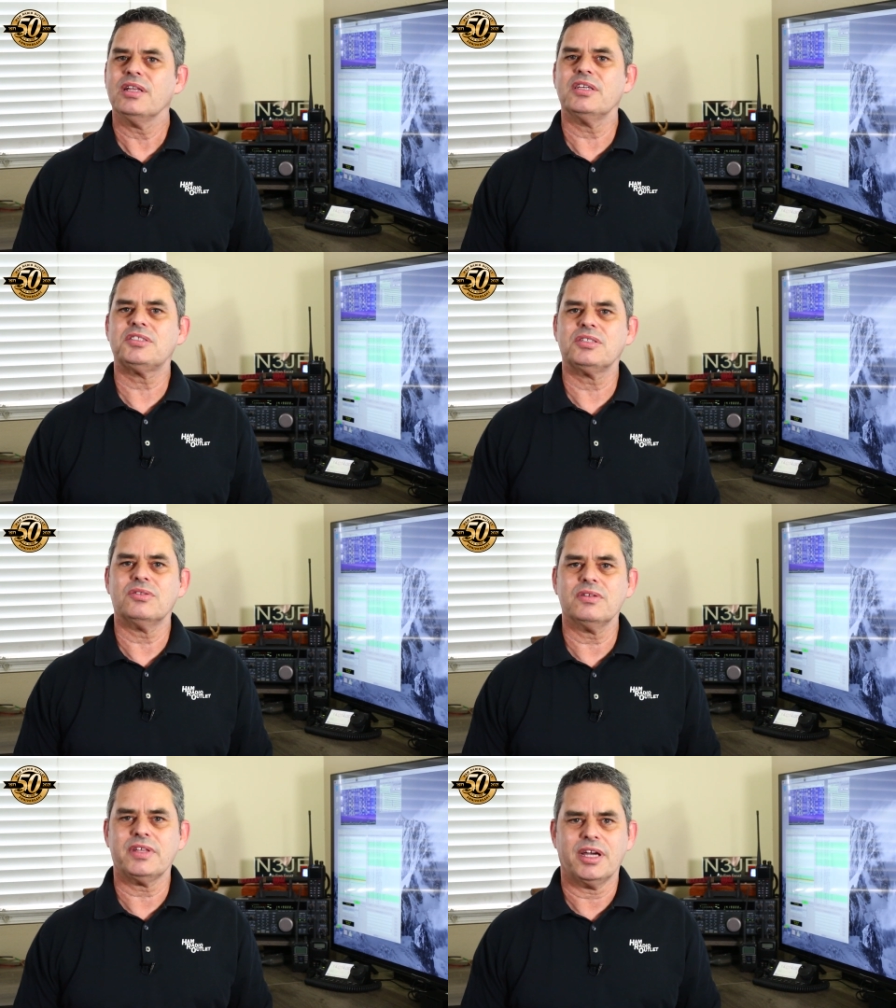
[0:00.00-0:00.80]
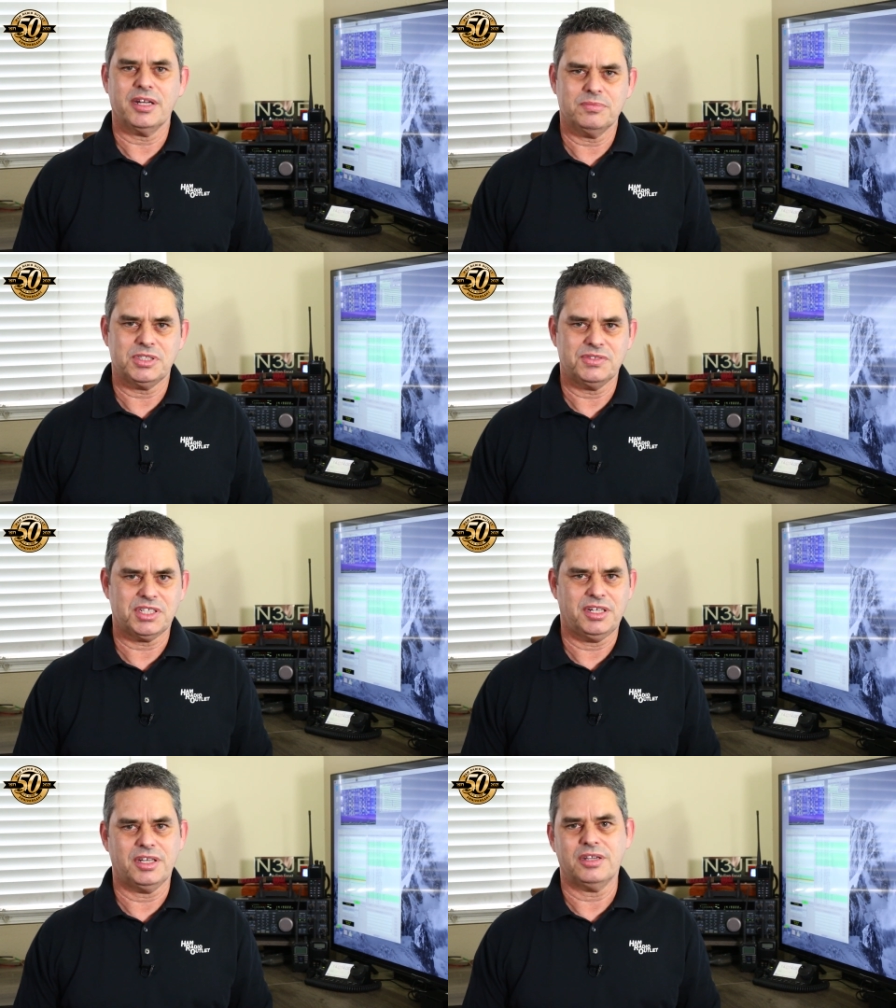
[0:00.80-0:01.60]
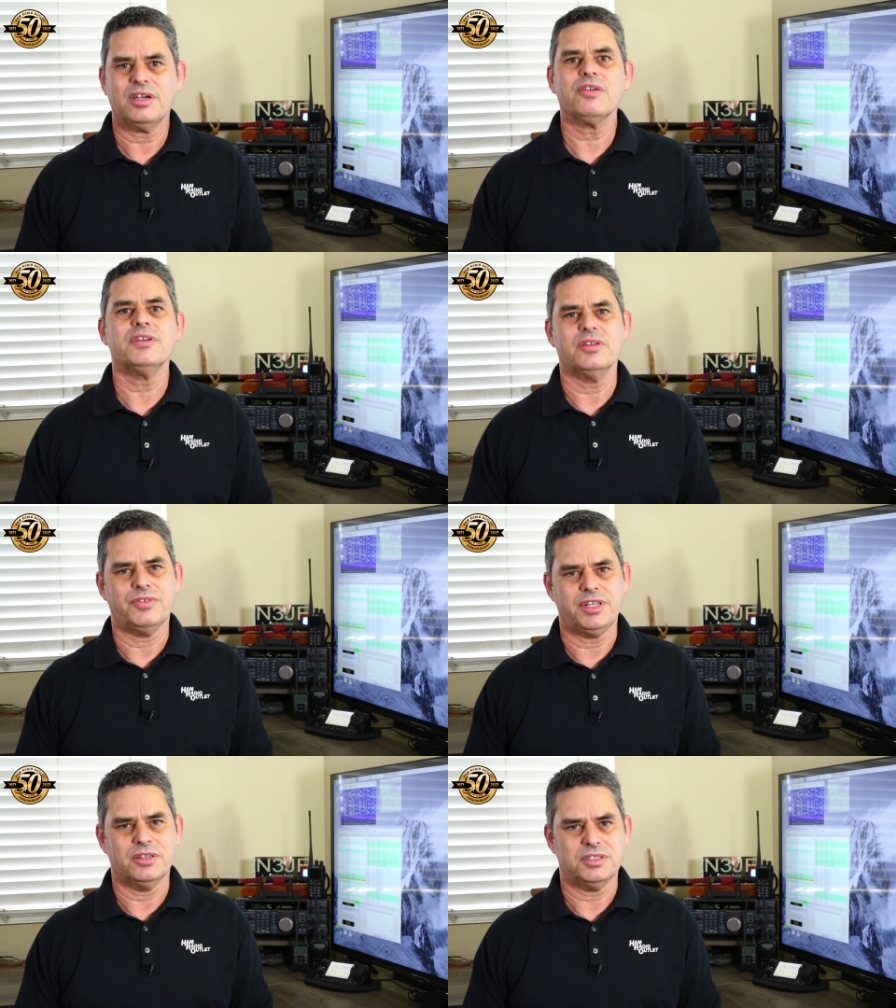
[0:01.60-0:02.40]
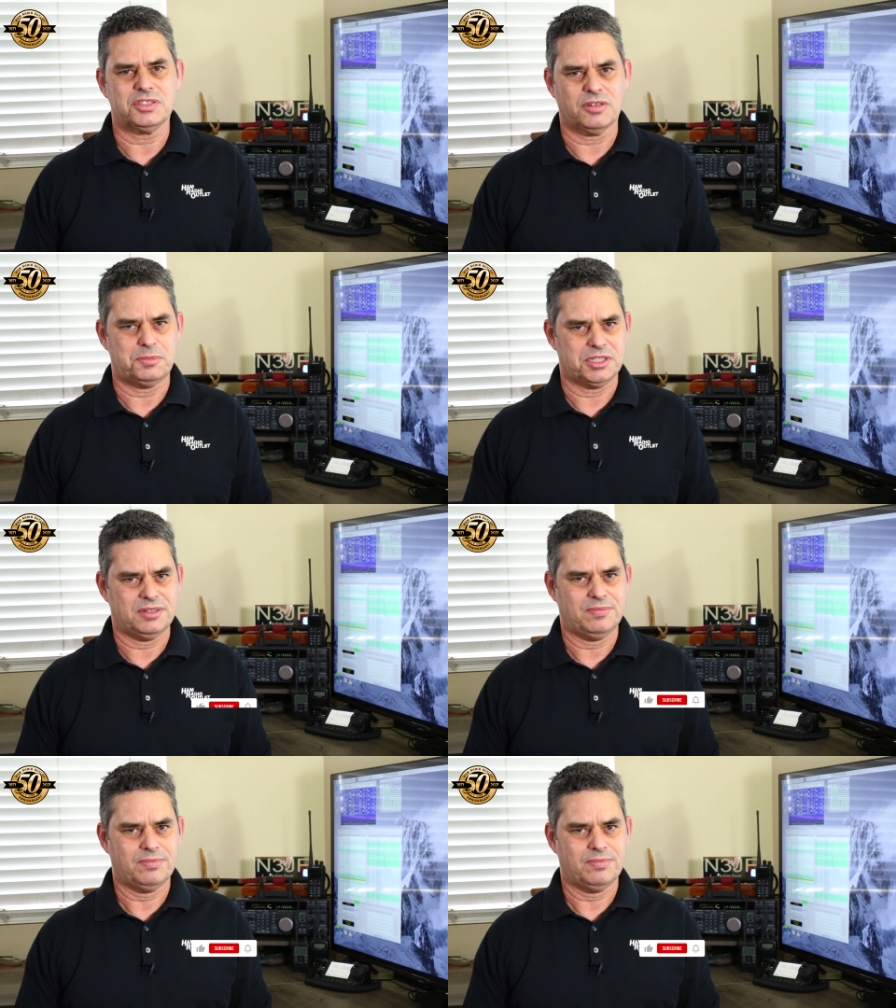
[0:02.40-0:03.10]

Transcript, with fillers: Links to all of the items you've seen here are in the video description.